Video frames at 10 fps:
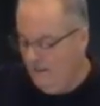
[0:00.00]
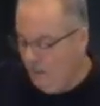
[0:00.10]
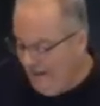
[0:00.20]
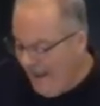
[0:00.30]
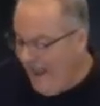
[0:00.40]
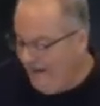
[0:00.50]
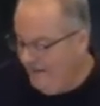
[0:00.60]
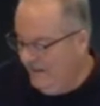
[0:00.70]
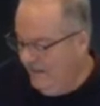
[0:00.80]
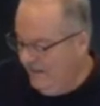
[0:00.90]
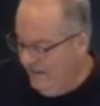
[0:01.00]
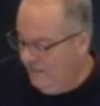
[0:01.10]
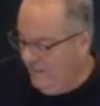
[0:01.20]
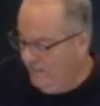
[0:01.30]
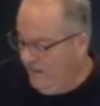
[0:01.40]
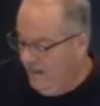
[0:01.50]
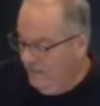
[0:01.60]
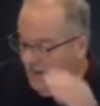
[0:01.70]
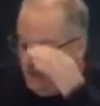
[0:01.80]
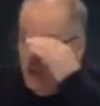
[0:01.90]
We can't give them
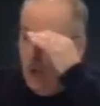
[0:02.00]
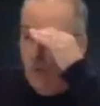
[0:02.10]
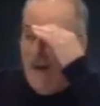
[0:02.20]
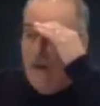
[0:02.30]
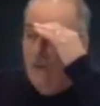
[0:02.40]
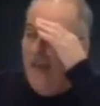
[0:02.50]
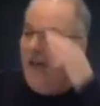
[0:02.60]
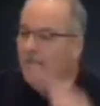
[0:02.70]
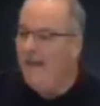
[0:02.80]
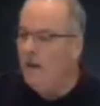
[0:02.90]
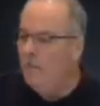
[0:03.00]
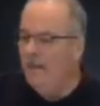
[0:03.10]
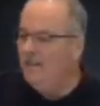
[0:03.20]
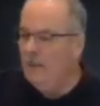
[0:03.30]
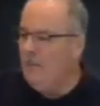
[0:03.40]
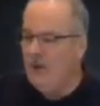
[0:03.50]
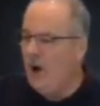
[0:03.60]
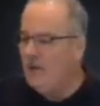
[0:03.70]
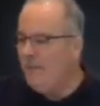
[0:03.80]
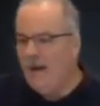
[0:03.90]
peace. We don't have that ability. We
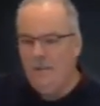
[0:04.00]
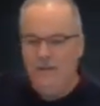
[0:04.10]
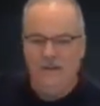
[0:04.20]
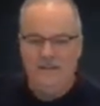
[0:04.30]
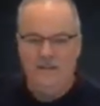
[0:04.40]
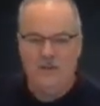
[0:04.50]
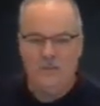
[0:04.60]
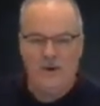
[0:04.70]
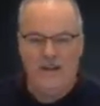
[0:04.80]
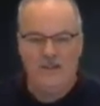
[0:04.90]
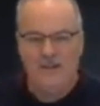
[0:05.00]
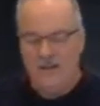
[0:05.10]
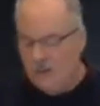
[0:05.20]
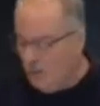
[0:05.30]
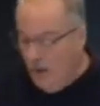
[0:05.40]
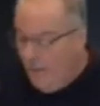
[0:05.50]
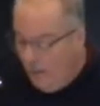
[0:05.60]
talked about ability this morning in Sunday school.